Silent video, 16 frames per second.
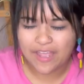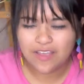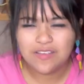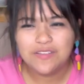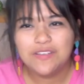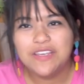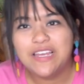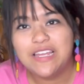
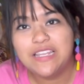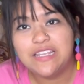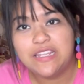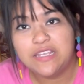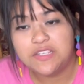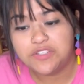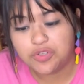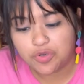also got
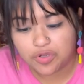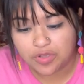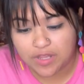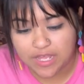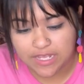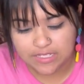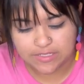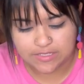these grow
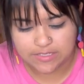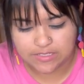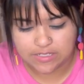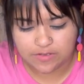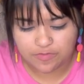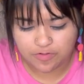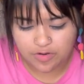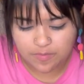lights
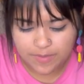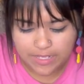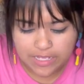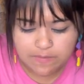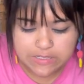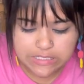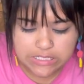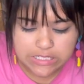from
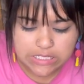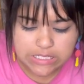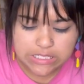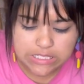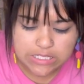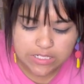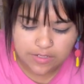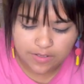
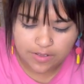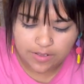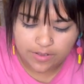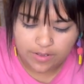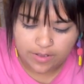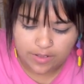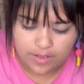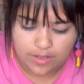Amazon
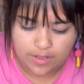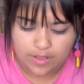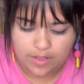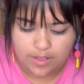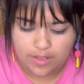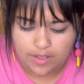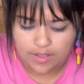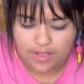
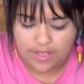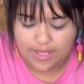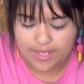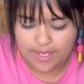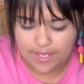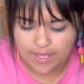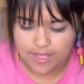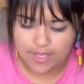
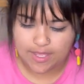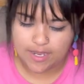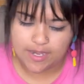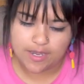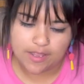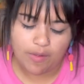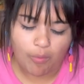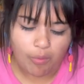
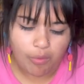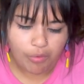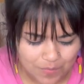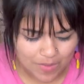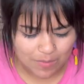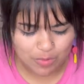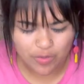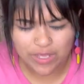and
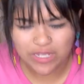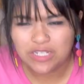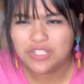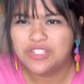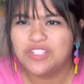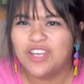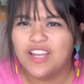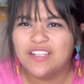I'm quite
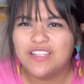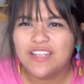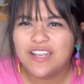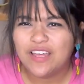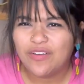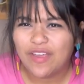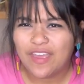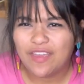shocked at
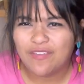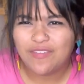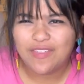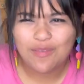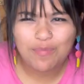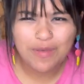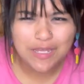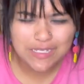how heavy
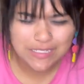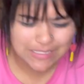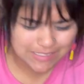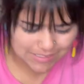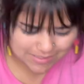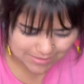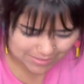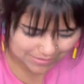the box
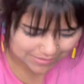is.